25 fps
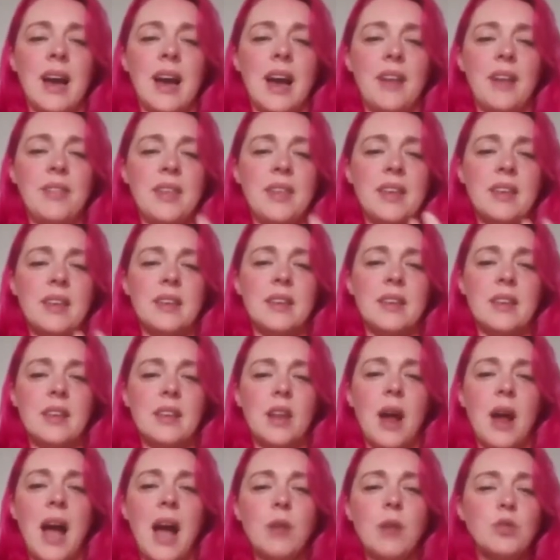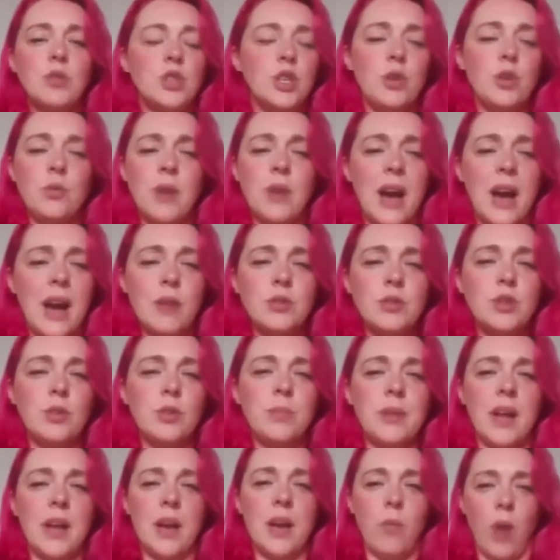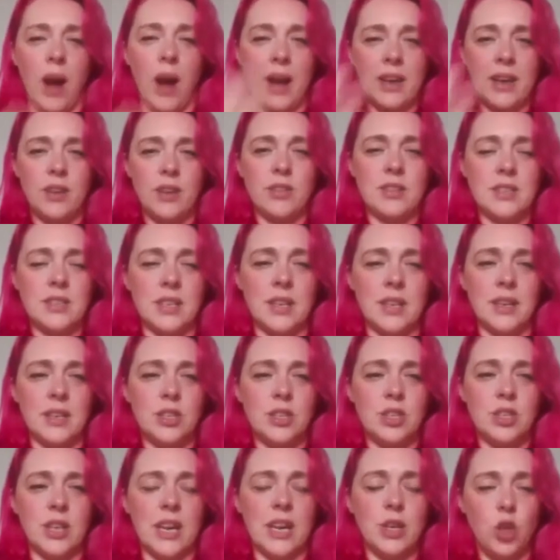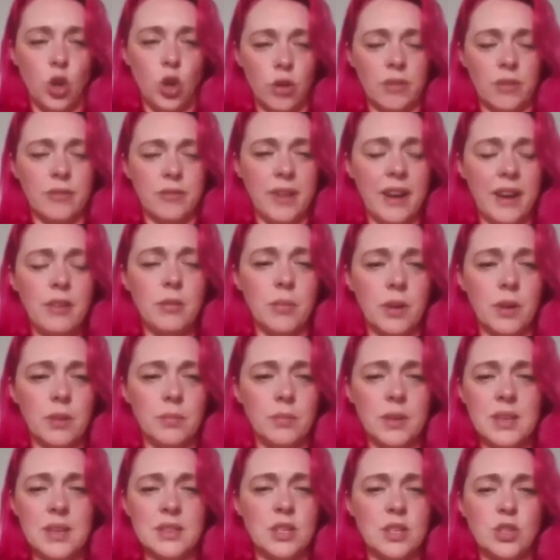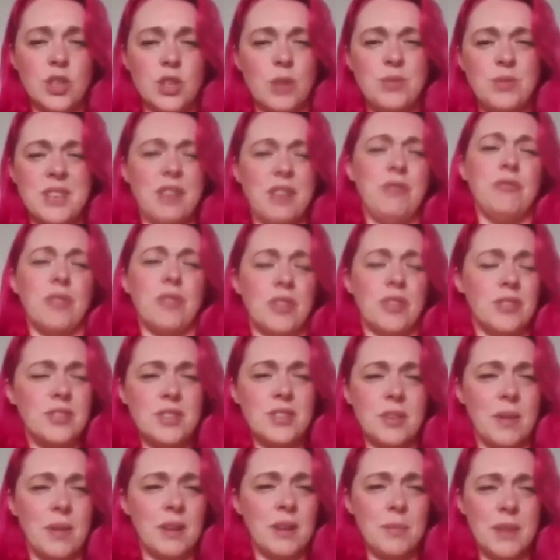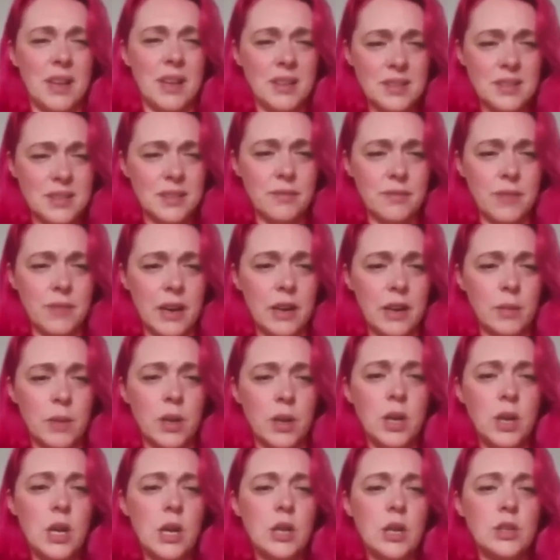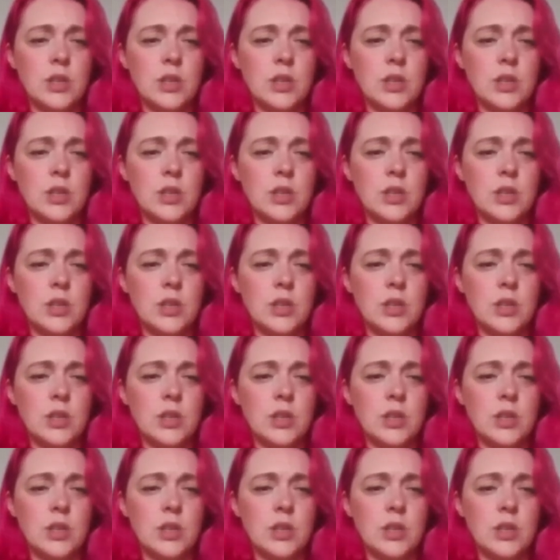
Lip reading: I think, you know, how do you apply what I could teach in your environment, because it's so different to anybody else's environment?